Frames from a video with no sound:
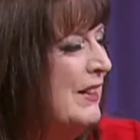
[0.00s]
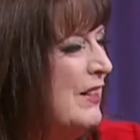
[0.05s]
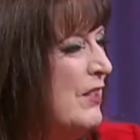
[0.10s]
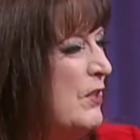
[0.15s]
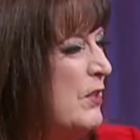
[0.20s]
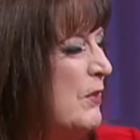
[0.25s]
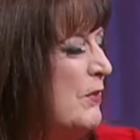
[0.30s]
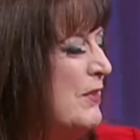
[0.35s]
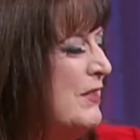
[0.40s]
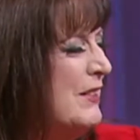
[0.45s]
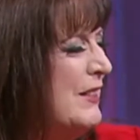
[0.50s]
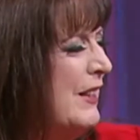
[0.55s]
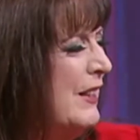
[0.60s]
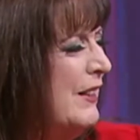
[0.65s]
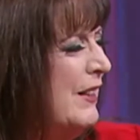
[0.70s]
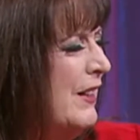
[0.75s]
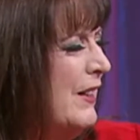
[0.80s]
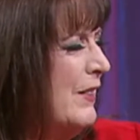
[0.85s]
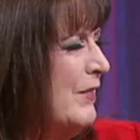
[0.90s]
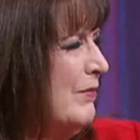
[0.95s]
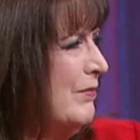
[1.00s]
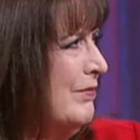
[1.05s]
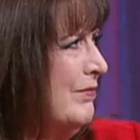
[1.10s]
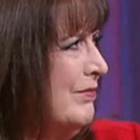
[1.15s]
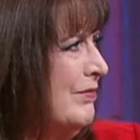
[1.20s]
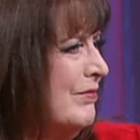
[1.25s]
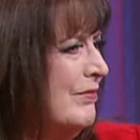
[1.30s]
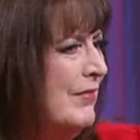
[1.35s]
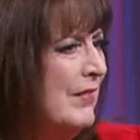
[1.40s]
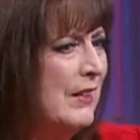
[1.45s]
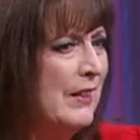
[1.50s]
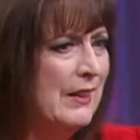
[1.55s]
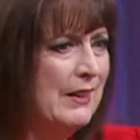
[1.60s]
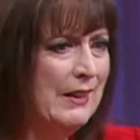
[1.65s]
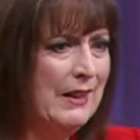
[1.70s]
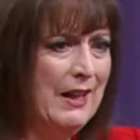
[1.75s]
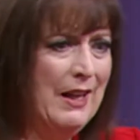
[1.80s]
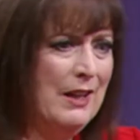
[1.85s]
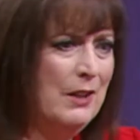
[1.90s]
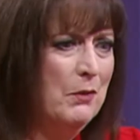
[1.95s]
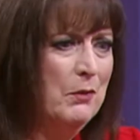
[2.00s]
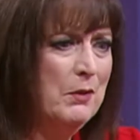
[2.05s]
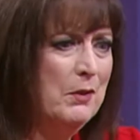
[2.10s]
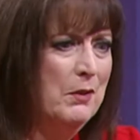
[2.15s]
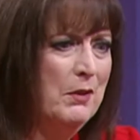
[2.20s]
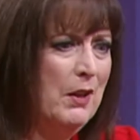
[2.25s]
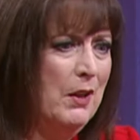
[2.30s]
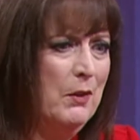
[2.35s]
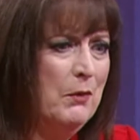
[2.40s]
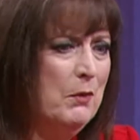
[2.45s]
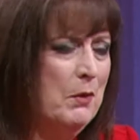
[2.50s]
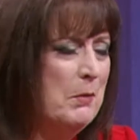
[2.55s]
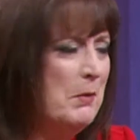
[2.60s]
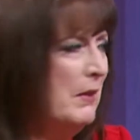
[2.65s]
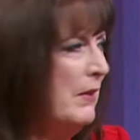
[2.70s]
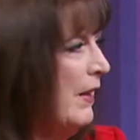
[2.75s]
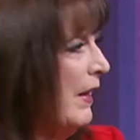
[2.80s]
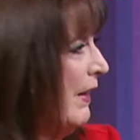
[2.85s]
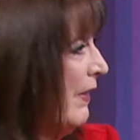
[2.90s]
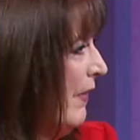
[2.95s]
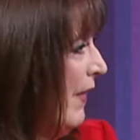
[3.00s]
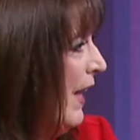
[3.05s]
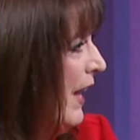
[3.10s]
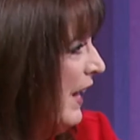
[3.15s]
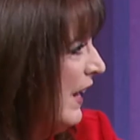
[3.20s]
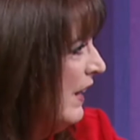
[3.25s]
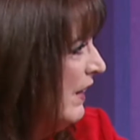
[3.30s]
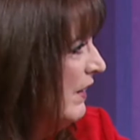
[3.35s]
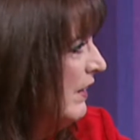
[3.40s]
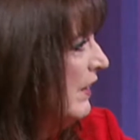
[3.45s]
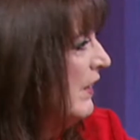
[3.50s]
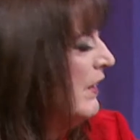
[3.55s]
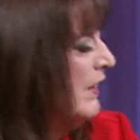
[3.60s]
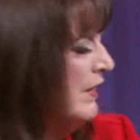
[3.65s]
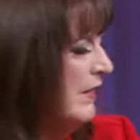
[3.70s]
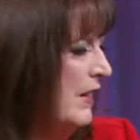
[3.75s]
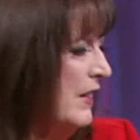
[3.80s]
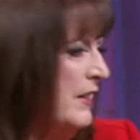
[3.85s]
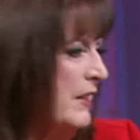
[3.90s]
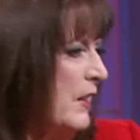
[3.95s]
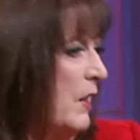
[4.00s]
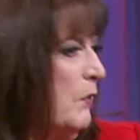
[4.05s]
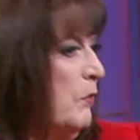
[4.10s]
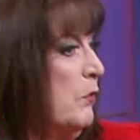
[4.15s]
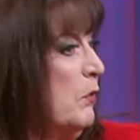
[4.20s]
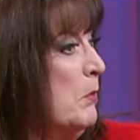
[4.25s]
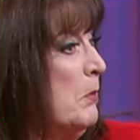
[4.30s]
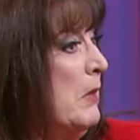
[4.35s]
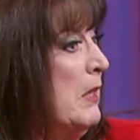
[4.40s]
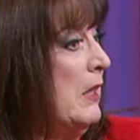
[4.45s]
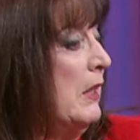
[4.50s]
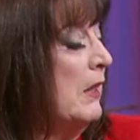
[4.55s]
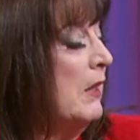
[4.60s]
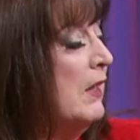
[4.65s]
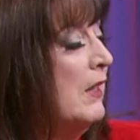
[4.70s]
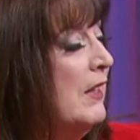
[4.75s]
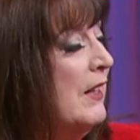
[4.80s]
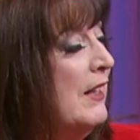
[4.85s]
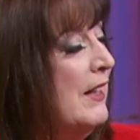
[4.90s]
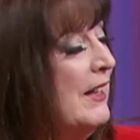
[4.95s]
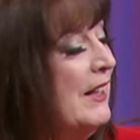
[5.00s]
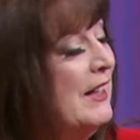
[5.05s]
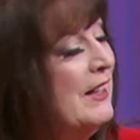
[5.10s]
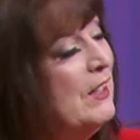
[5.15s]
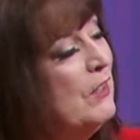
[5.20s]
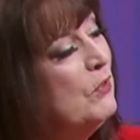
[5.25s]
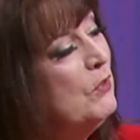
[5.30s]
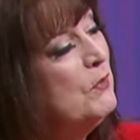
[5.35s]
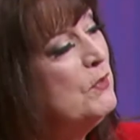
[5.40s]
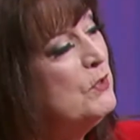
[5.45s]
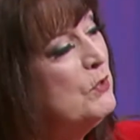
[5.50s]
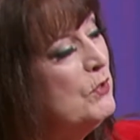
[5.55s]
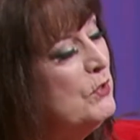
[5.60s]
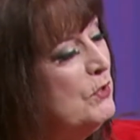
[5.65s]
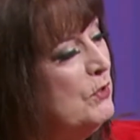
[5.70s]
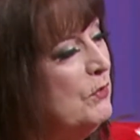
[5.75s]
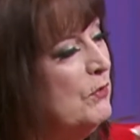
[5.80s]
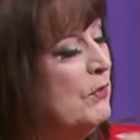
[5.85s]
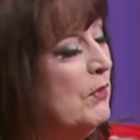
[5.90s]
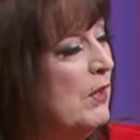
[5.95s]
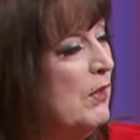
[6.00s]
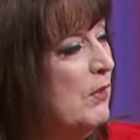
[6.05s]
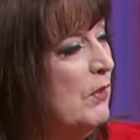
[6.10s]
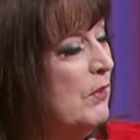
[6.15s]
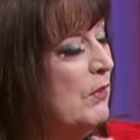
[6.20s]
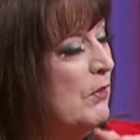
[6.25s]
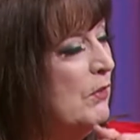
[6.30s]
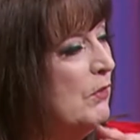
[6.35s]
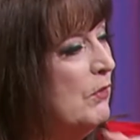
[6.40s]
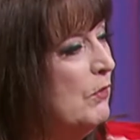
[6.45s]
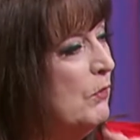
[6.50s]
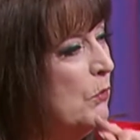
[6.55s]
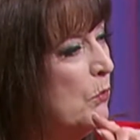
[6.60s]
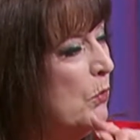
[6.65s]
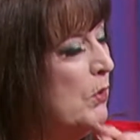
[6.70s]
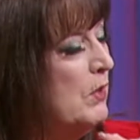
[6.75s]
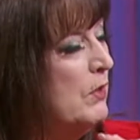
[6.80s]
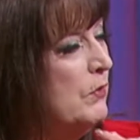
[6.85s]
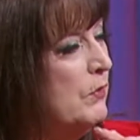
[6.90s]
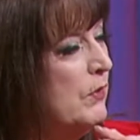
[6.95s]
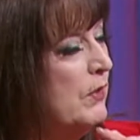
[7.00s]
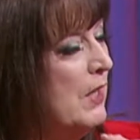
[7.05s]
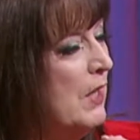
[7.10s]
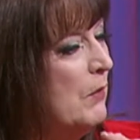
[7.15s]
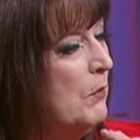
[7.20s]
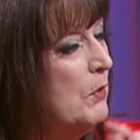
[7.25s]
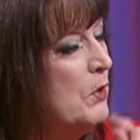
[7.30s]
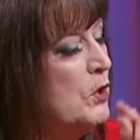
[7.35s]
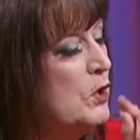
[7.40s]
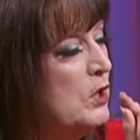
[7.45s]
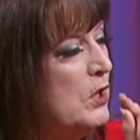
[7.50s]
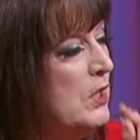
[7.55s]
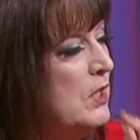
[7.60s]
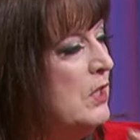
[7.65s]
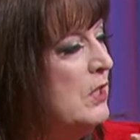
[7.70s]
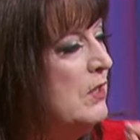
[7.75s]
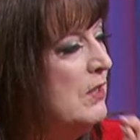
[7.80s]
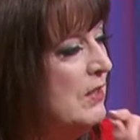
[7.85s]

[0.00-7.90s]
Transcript: And she would say like, I don't want to be like that. That's not for me. And I thought it was also wonderful that when she